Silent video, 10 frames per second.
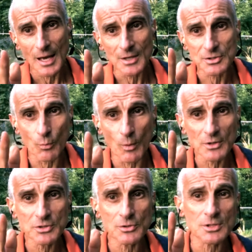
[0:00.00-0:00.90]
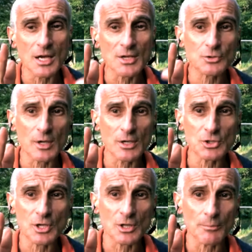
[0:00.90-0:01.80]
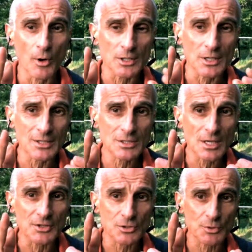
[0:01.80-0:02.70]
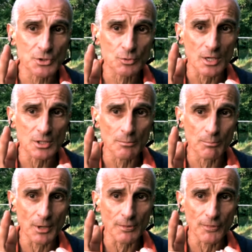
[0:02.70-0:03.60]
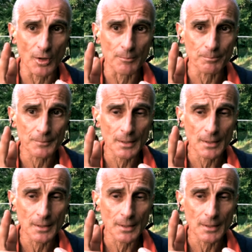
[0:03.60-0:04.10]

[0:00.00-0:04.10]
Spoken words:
And so once you start stretching the body, it starts to restrict blood flow.